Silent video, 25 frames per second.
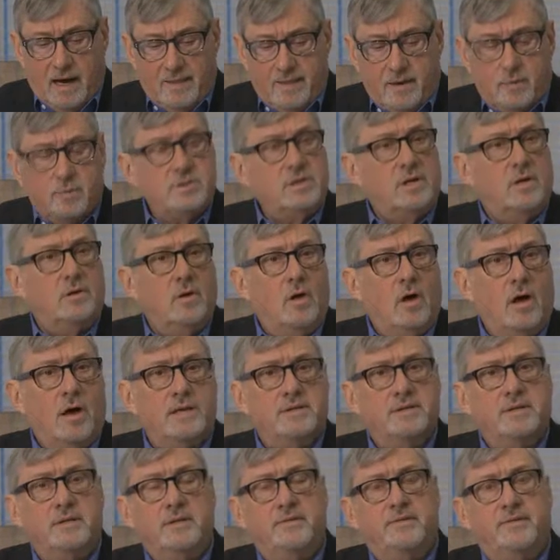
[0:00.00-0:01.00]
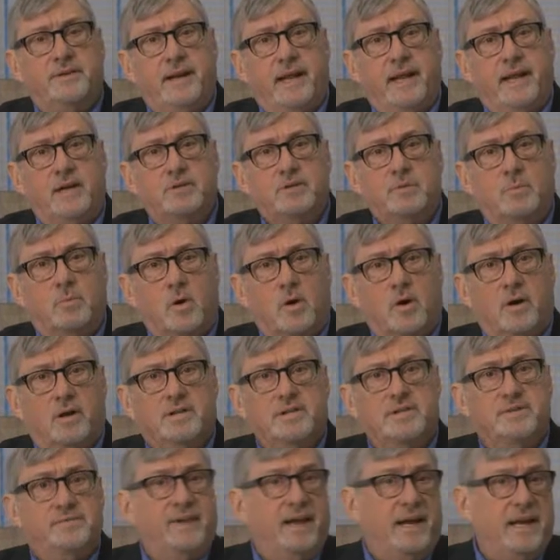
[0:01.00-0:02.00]
there was a loss in the financial
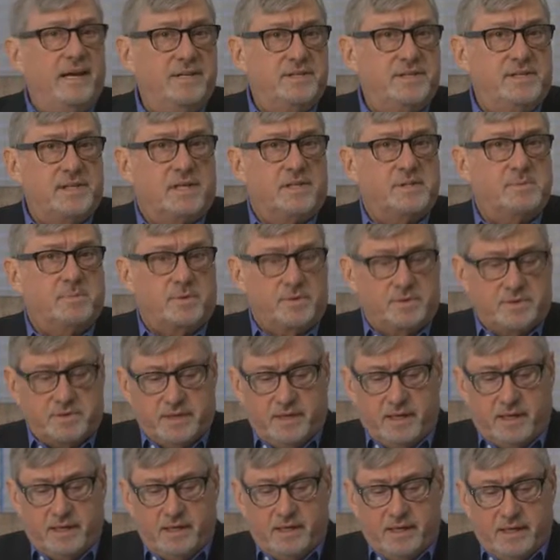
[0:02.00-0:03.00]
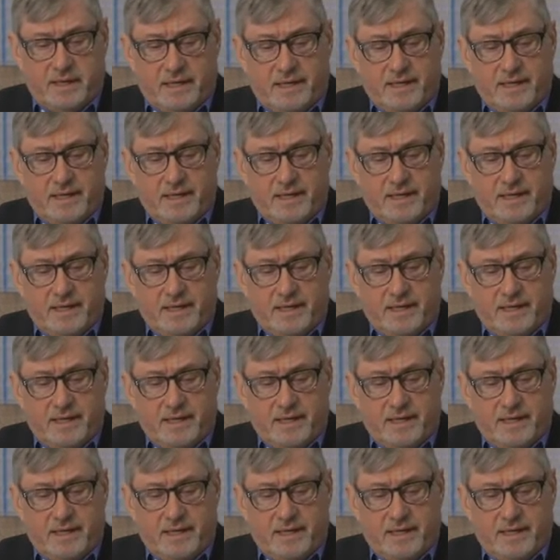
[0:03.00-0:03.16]
markets of 86%.